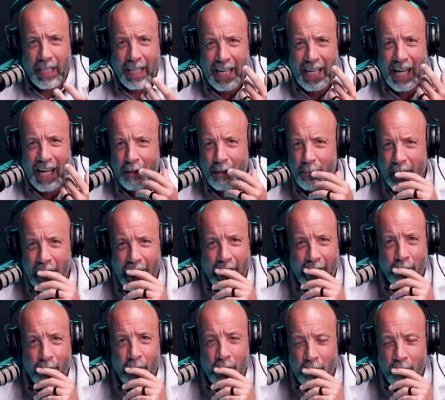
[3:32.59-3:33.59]
They got to be
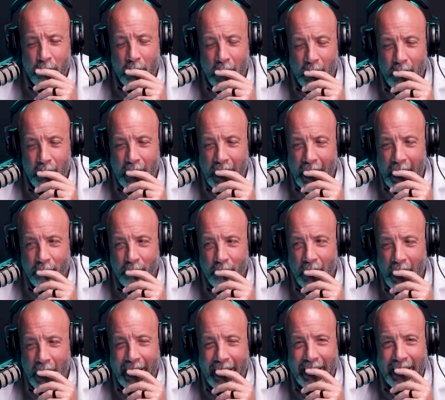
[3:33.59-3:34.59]
like, okay,
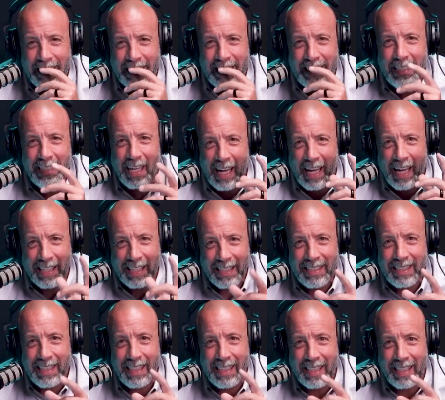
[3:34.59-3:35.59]
I can see
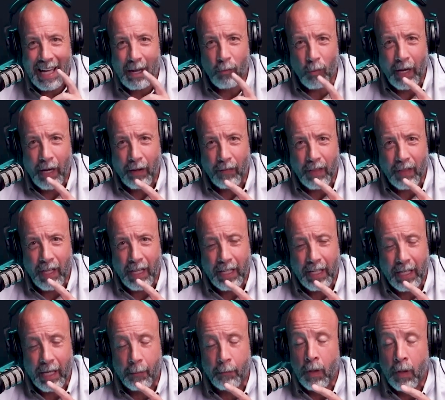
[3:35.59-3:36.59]
that way of
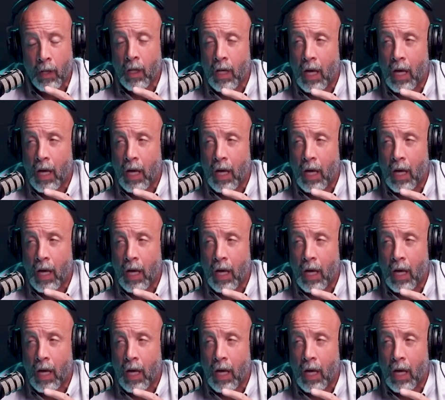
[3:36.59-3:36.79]
thinking.